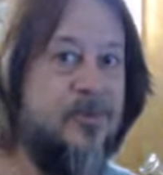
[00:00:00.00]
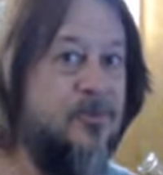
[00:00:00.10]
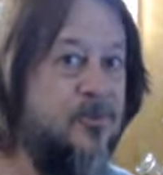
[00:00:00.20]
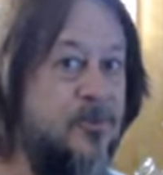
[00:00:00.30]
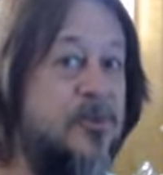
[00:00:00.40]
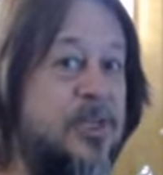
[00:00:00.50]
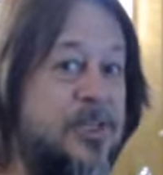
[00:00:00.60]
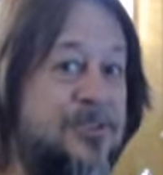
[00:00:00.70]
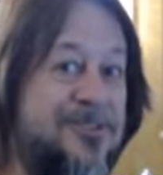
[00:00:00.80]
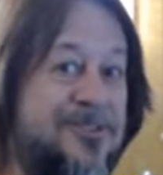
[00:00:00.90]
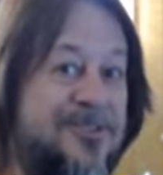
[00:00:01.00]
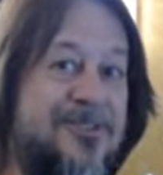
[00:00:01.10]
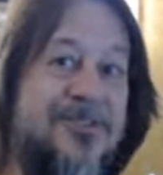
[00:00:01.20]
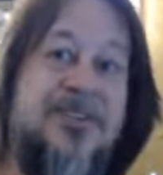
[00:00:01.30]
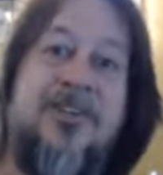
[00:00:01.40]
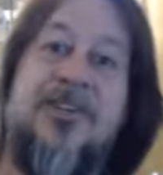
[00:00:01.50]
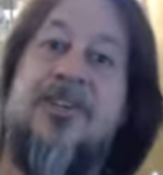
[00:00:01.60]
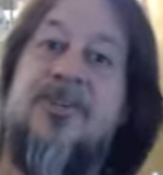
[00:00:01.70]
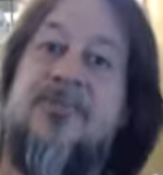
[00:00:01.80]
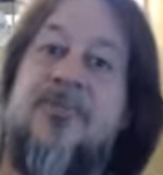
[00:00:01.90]
through donations
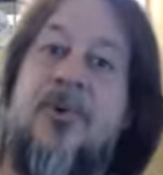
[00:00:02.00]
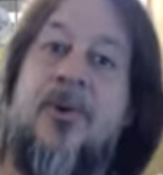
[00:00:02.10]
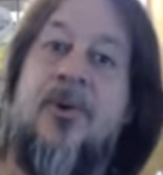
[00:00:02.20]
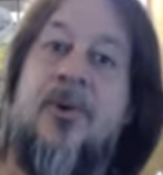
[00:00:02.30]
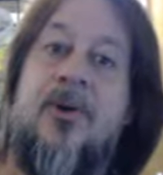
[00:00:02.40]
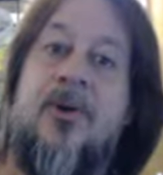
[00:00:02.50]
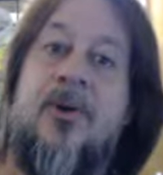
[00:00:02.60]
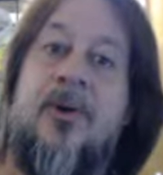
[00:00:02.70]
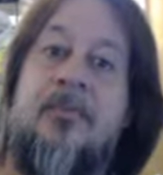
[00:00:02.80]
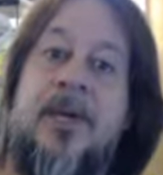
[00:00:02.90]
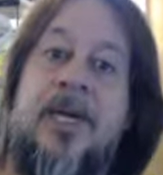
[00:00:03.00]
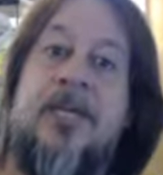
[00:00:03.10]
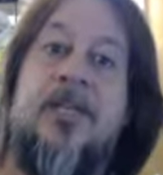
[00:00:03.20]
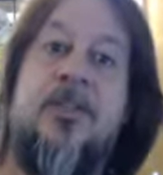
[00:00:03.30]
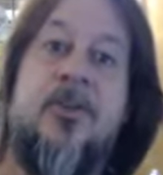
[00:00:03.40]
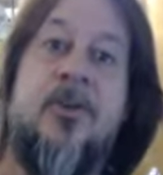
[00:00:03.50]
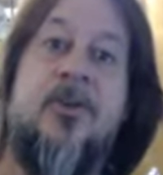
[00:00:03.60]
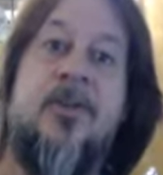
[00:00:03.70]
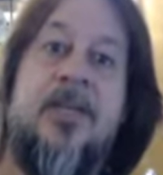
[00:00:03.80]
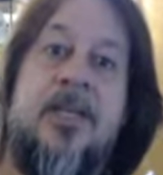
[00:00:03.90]
for making
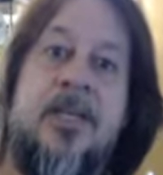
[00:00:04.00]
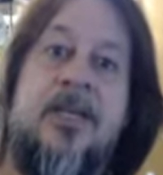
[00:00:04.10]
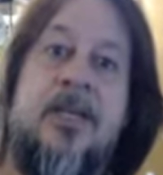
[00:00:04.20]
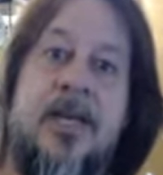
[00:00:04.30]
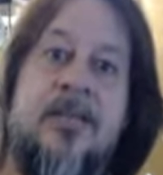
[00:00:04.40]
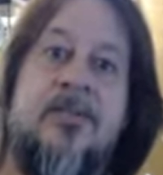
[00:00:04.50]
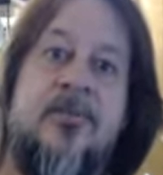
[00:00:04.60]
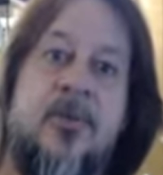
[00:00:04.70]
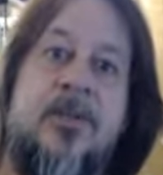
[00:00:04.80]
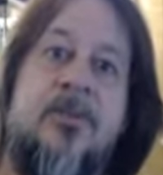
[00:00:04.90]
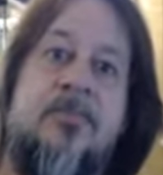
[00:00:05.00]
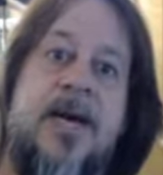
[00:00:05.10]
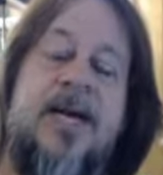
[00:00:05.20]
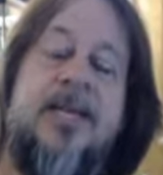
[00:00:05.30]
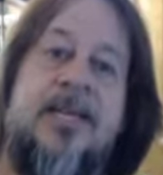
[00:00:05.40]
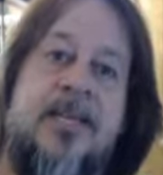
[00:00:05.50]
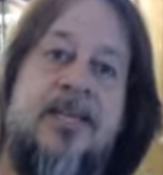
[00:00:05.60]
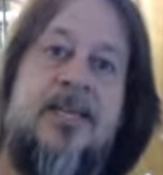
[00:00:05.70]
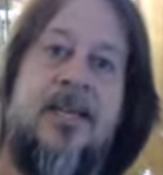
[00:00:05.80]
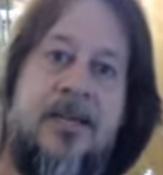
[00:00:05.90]
sure that he gets voted back
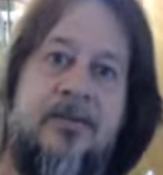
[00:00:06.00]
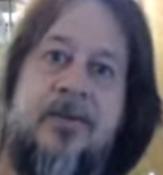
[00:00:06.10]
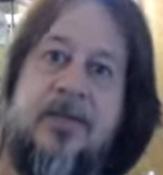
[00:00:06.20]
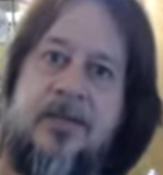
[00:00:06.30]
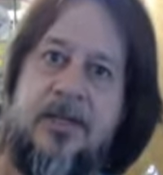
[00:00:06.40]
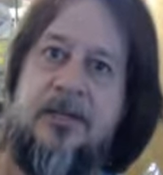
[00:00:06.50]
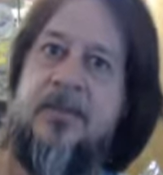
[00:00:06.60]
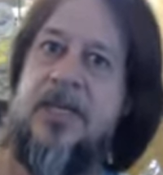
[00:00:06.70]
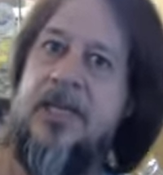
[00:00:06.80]
in every time.